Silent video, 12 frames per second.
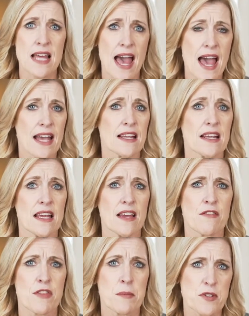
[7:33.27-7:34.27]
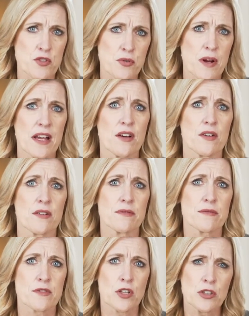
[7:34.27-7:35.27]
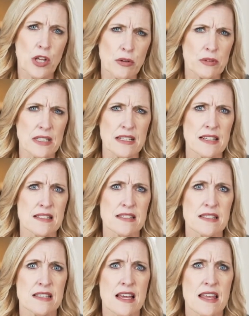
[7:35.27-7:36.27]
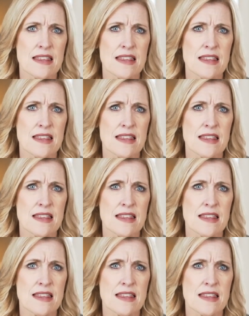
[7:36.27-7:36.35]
the agony of the betrayal, the loneliness,